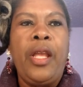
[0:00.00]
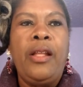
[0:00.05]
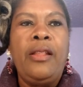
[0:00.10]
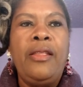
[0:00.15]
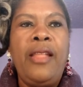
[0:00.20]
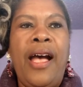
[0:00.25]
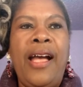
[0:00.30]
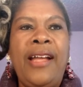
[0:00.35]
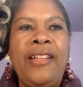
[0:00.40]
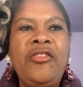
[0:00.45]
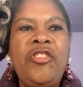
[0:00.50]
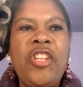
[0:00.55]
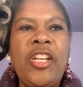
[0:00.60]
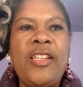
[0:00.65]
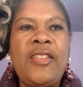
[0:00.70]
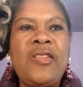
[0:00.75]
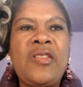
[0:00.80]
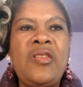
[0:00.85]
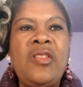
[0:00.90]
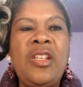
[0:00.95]
Not
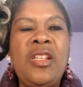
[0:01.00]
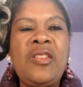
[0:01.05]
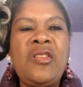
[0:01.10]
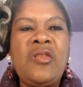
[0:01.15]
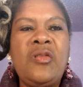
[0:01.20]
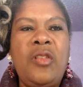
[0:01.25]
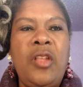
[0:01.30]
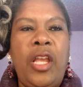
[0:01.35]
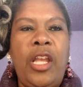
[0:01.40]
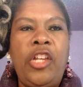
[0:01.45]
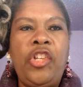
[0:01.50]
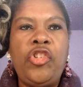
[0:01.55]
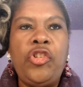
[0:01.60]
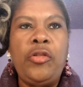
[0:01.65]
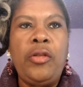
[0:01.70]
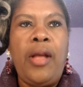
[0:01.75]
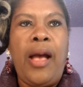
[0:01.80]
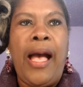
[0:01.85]
just this nation,